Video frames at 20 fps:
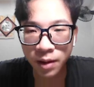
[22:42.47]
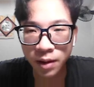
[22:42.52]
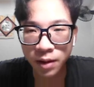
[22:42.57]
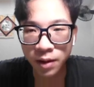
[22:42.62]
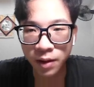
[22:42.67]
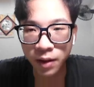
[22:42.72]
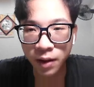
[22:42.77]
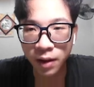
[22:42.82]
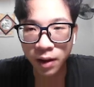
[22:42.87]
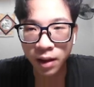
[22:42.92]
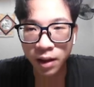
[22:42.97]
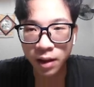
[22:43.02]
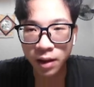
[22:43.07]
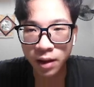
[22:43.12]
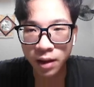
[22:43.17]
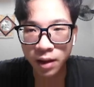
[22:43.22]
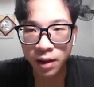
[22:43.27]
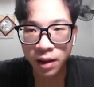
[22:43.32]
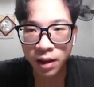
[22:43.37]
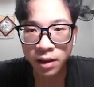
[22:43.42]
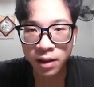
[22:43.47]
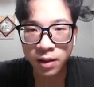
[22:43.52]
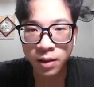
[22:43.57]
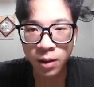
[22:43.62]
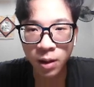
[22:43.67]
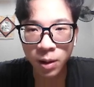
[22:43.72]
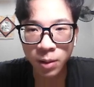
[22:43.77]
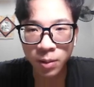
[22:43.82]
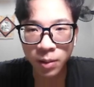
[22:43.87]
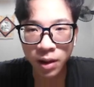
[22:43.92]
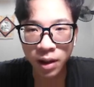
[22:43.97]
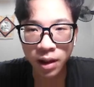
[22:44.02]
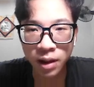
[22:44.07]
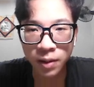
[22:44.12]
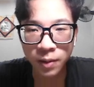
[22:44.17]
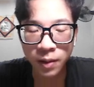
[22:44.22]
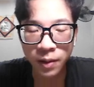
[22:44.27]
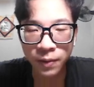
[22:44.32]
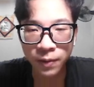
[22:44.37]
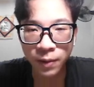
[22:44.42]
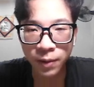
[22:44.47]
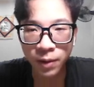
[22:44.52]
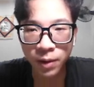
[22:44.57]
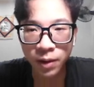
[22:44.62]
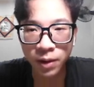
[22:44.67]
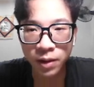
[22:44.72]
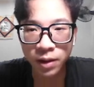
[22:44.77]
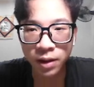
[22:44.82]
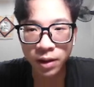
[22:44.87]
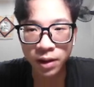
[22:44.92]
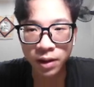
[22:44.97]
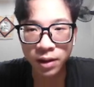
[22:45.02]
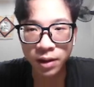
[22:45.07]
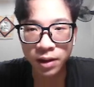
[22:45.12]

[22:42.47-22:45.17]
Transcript: You click stop and run for another.